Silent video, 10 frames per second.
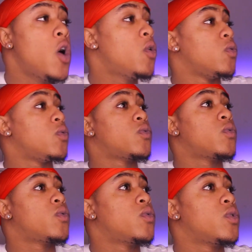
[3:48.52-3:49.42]
Yo!
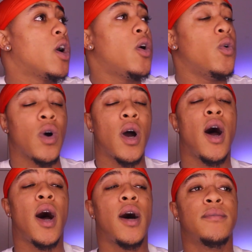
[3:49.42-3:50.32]
Yo,
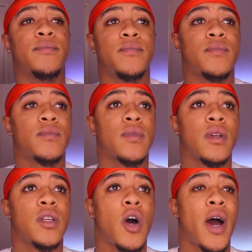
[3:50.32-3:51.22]
I
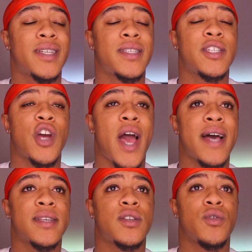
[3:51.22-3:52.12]
just need to
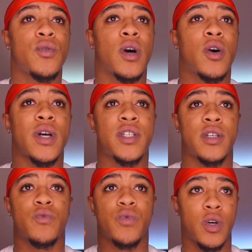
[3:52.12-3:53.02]
ask you a
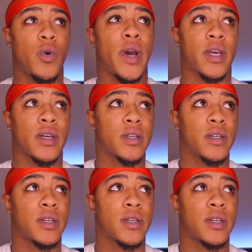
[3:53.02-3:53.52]
question real quick.